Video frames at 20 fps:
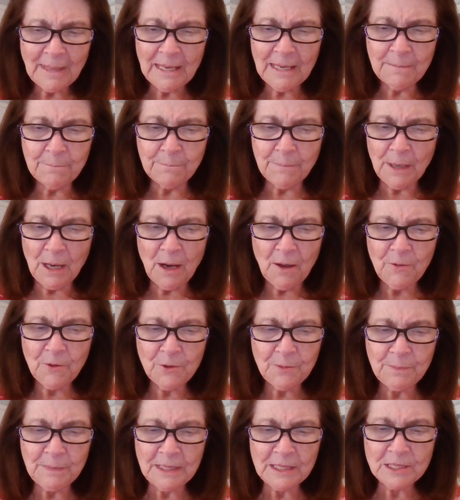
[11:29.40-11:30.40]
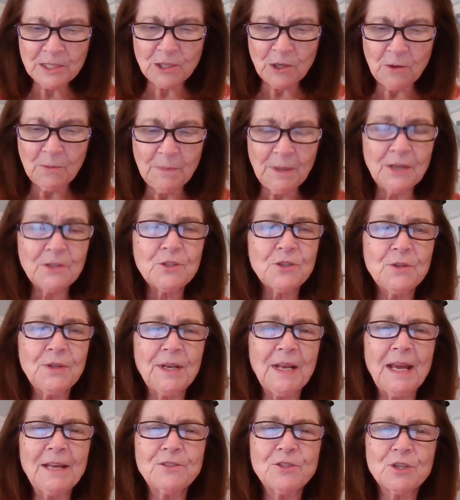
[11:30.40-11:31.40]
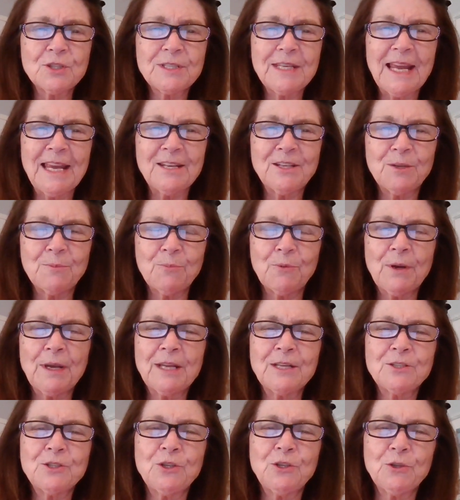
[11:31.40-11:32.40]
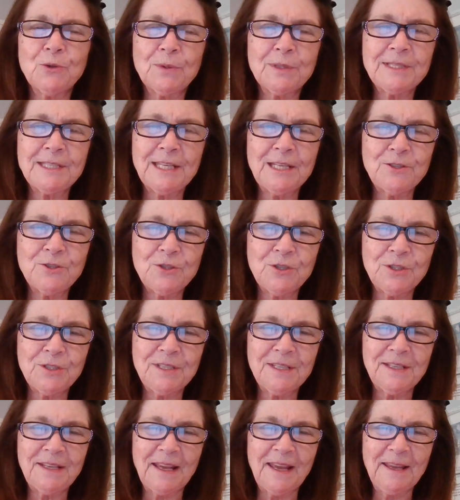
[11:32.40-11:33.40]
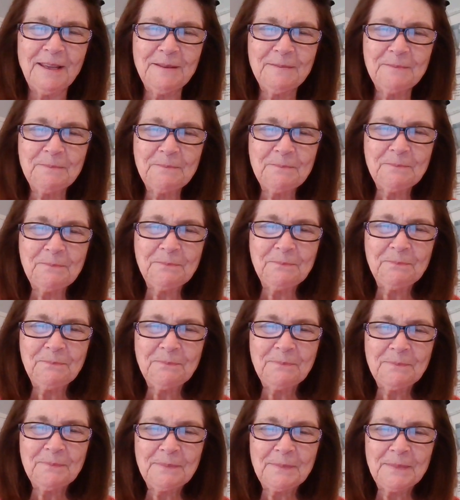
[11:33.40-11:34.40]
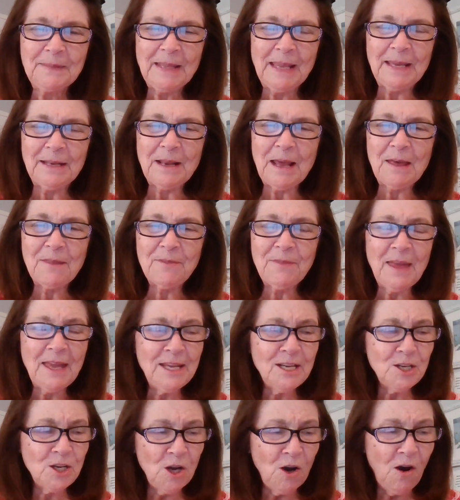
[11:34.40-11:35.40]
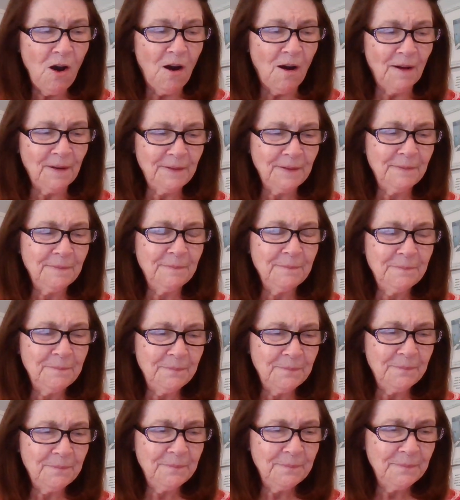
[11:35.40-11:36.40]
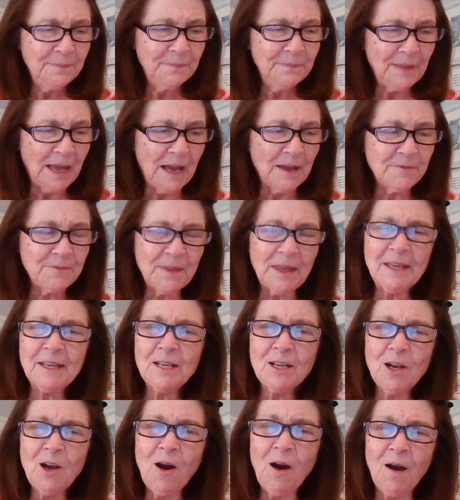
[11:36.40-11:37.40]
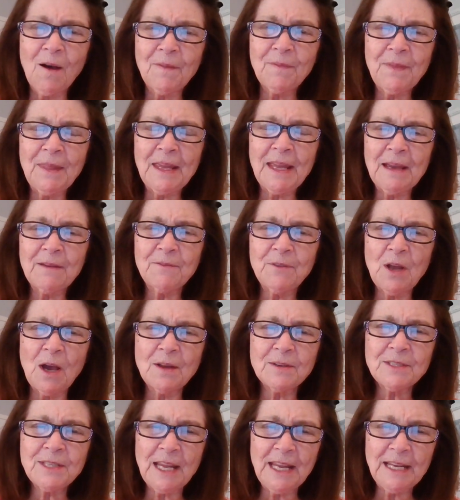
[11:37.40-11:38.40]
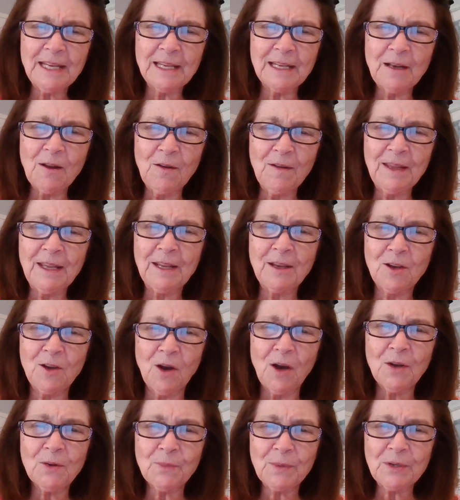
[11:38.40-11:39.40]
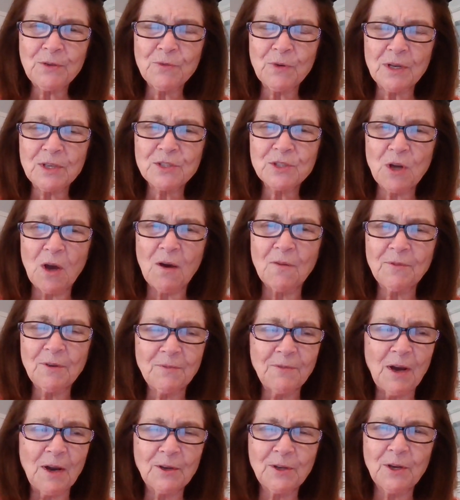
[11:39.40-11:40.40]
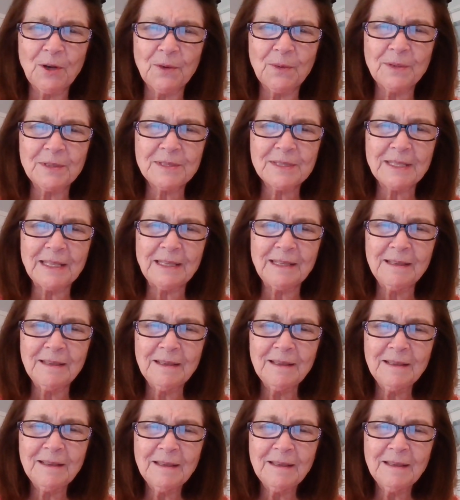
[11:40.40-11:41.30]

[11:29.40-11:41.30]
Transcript: It bothered me so much that I just had to bring it to your attention today. And I thank God I thank God they have not taken in God we trust off of our currency.